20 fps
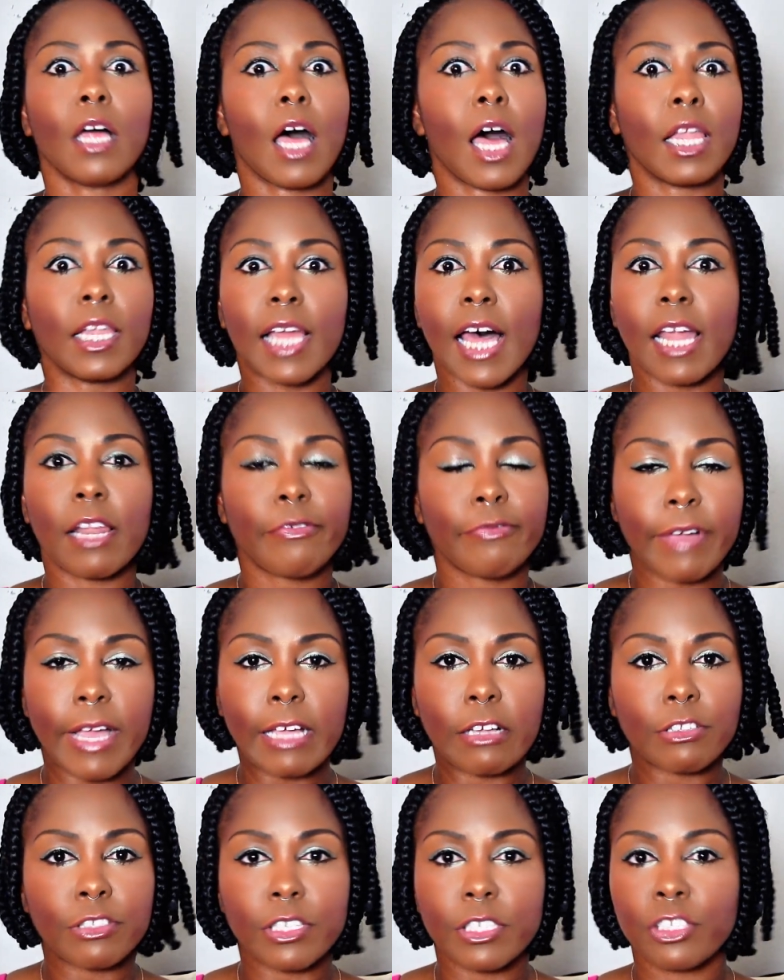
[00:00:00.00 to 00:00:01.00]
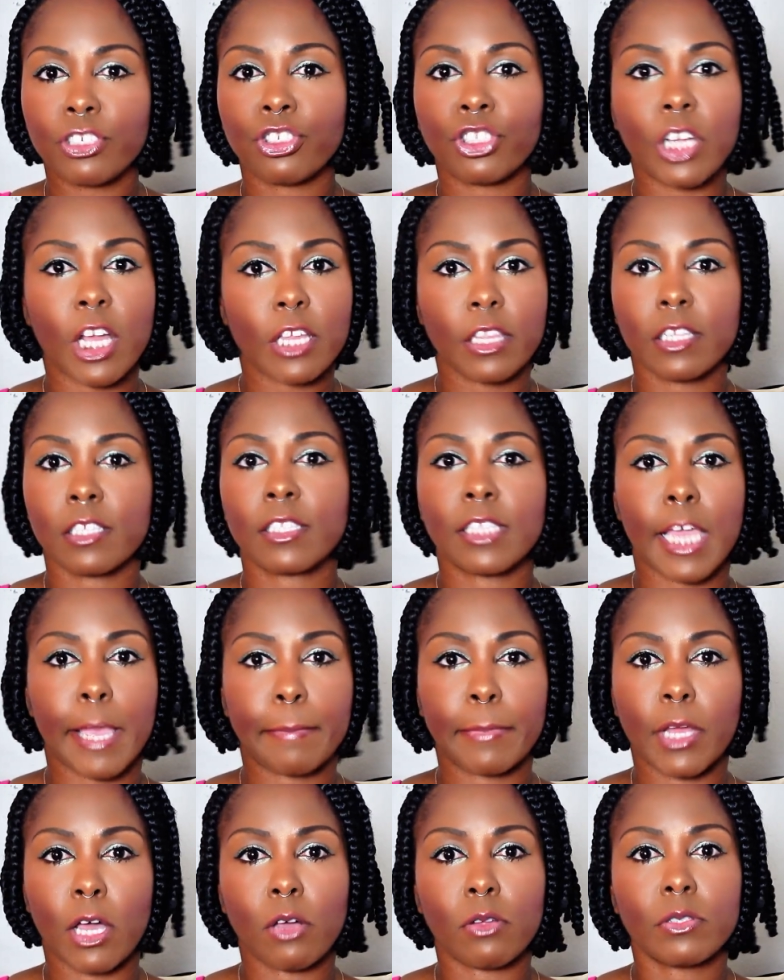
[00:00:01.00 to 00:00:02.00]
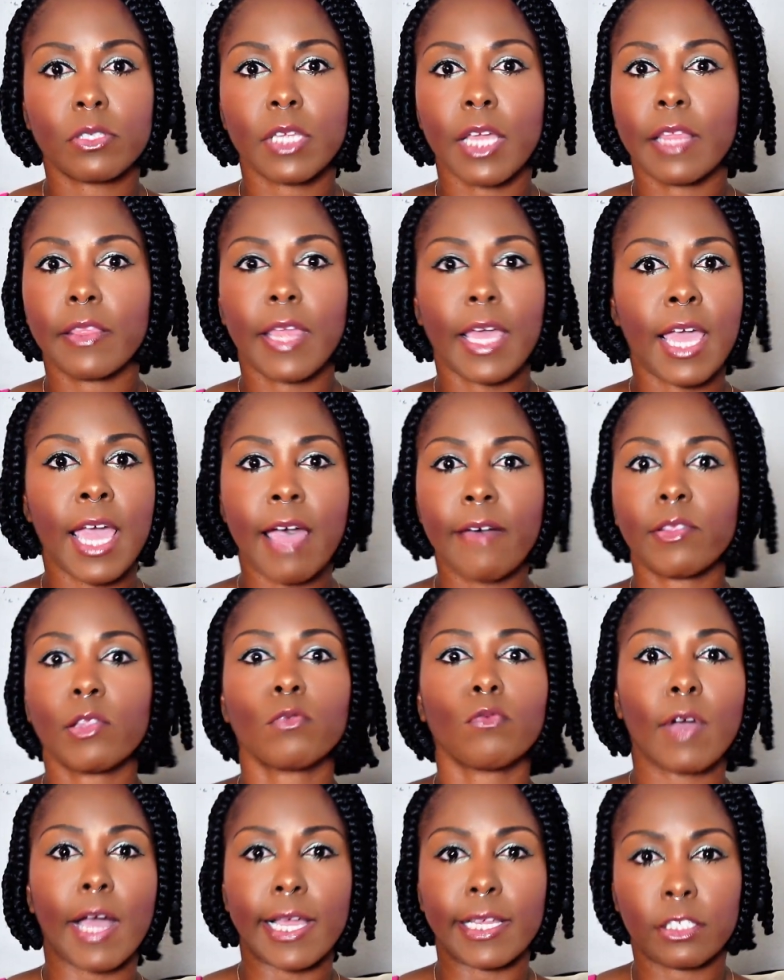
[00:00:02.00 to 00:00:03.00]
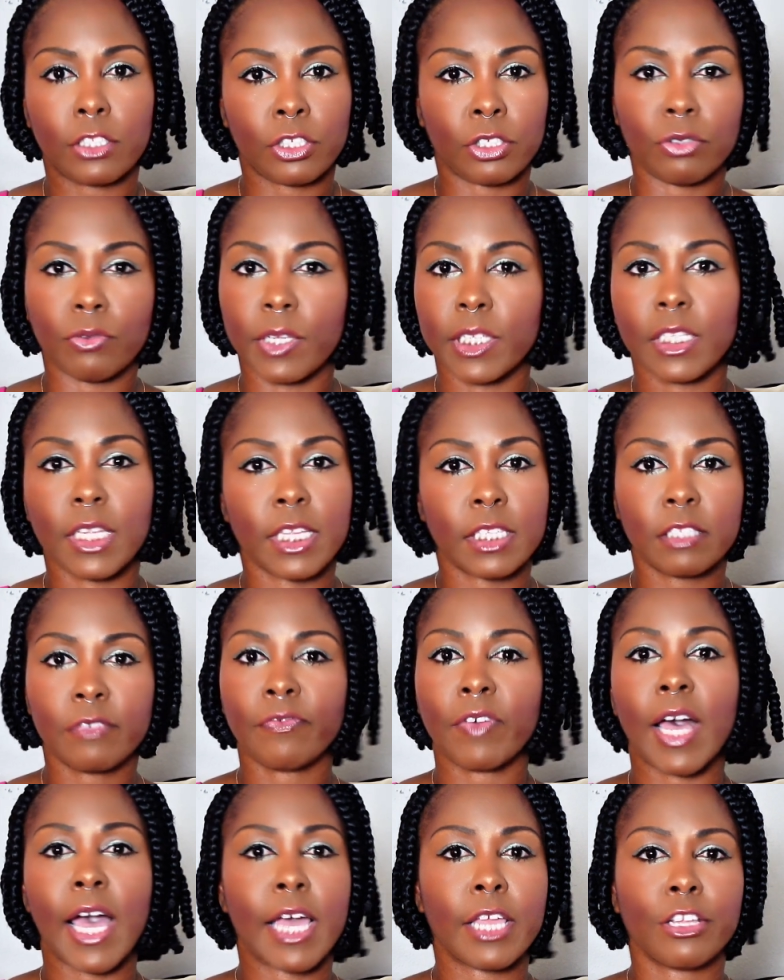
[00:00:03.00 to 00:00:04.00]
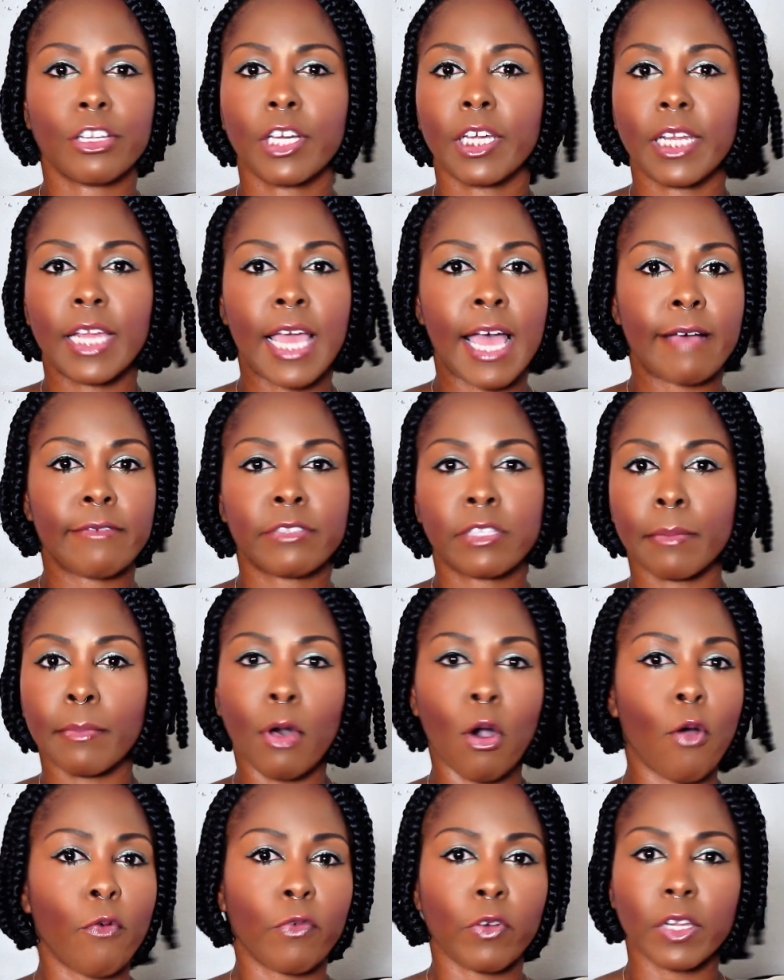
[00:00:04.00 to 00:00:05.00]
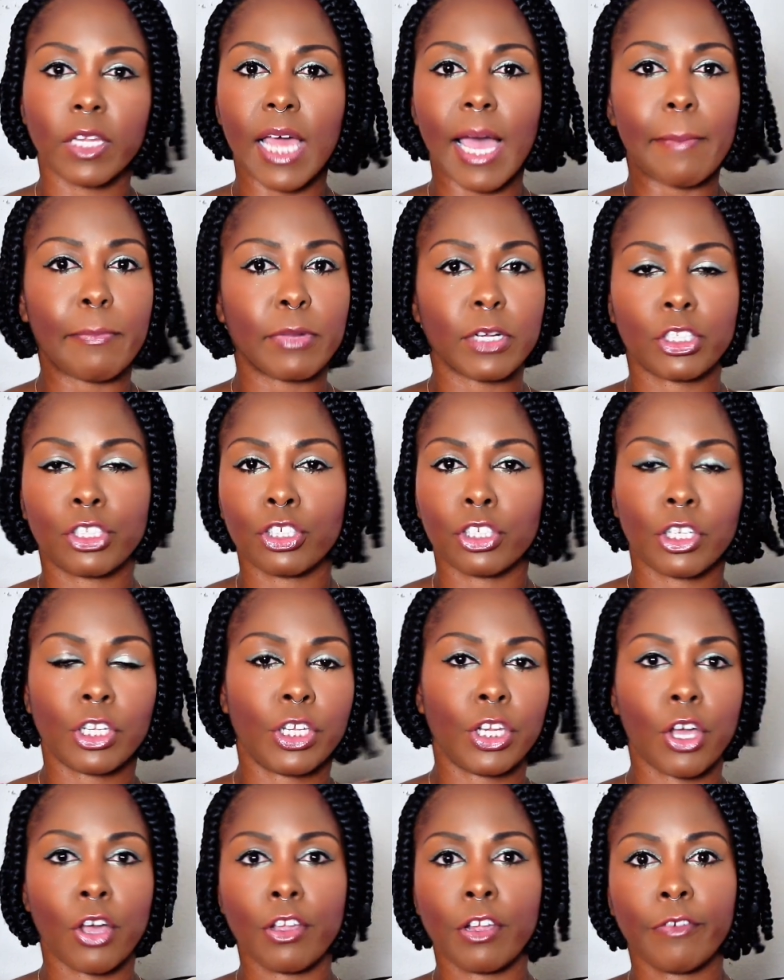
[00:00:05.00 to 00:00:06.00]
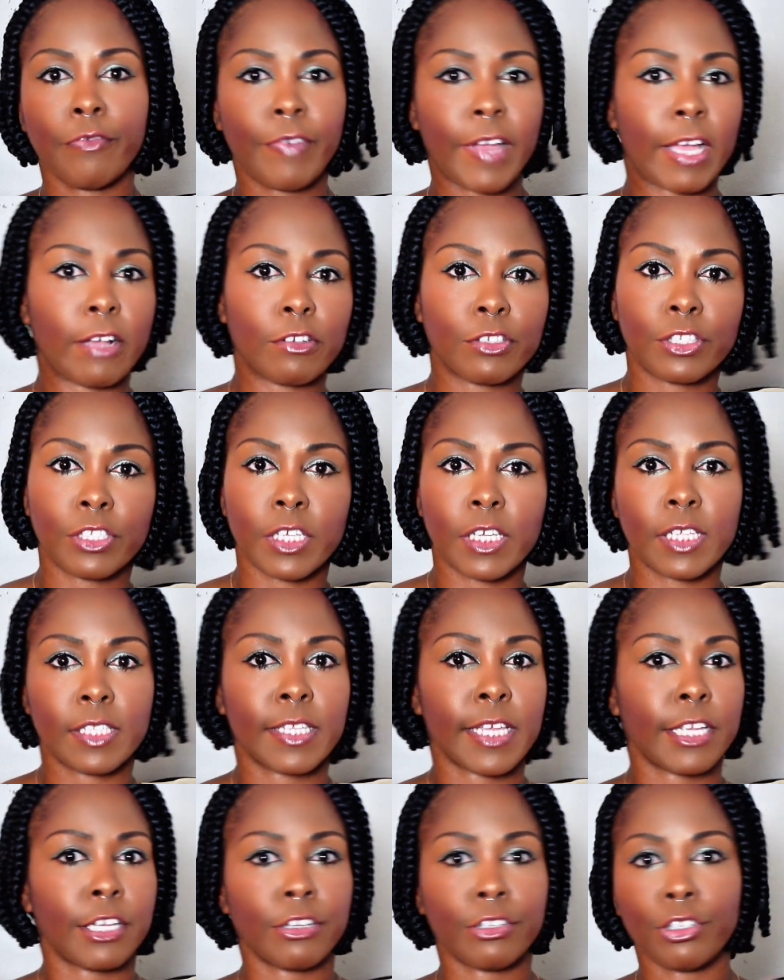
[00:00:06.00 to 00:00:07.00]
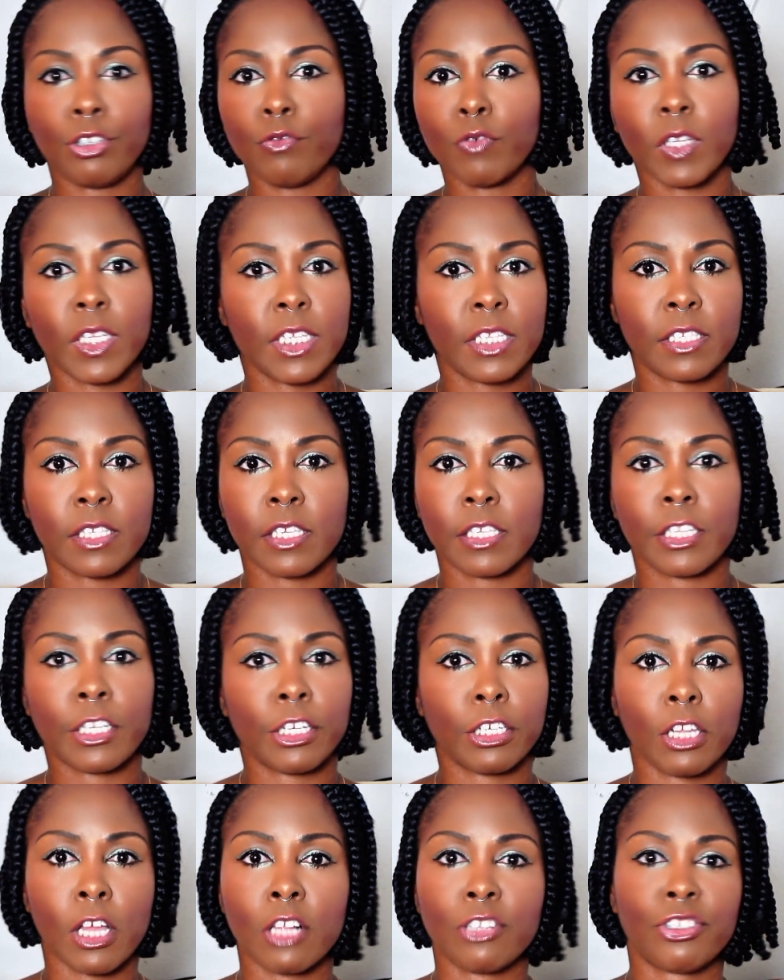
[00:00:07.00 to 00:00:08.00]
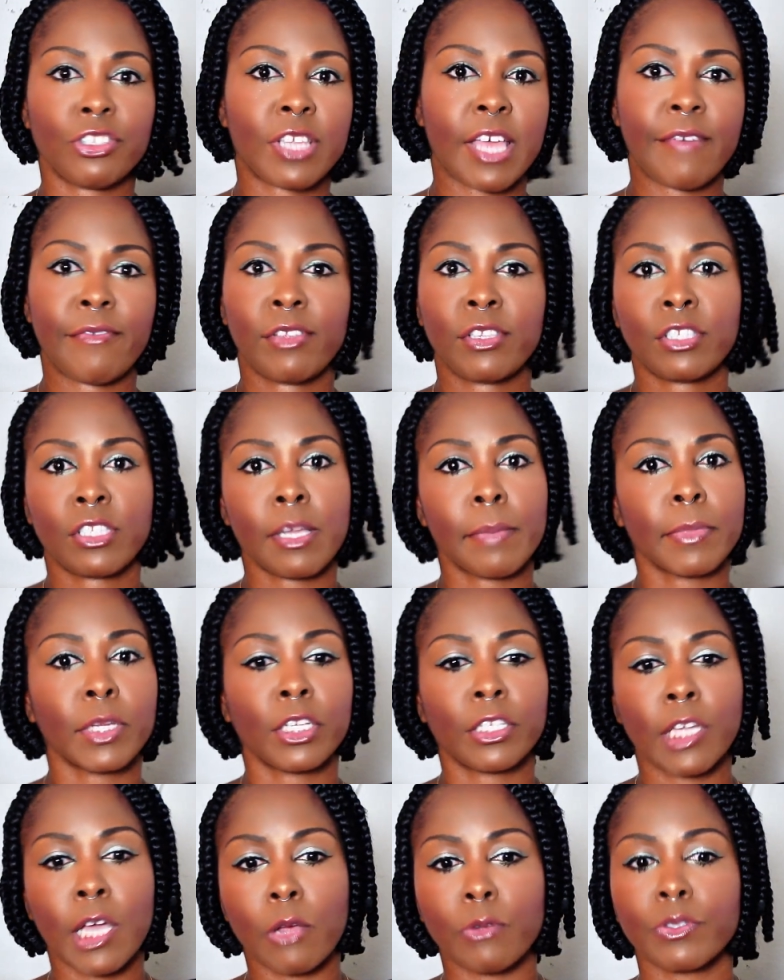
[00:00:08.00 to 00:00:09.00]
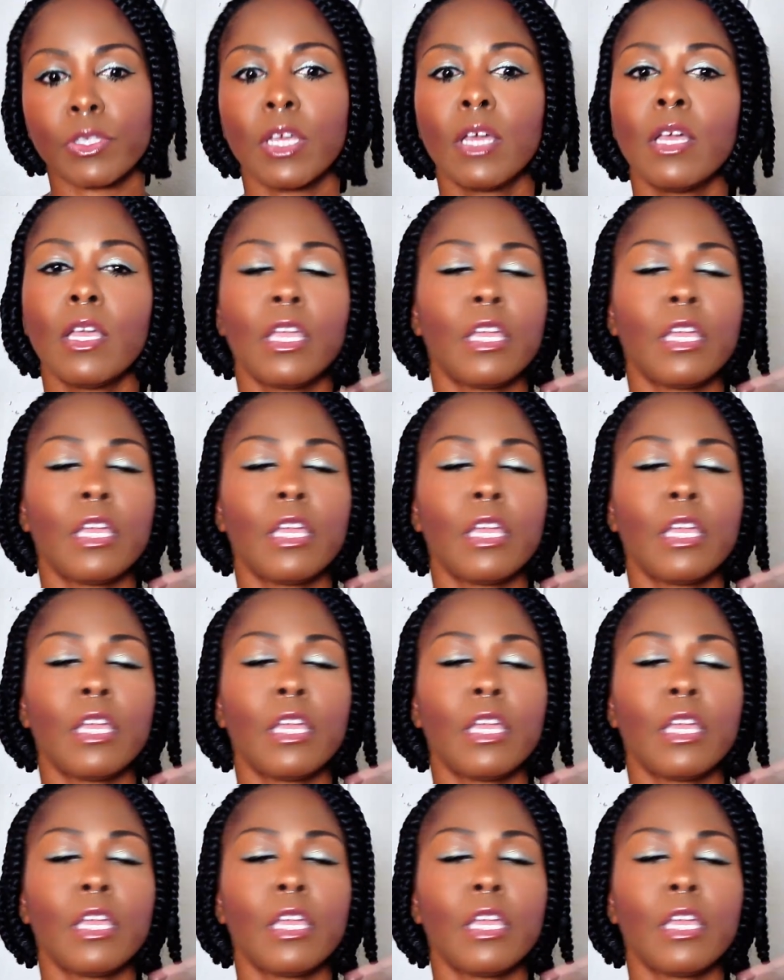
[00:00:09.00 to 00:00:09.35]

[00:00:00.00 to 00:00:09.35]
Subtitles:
A lot of fragrances share the same notes, and they have the right to. It's fine. You're going to have some overlap with your fragrances and your new releases and your launches having similar notes.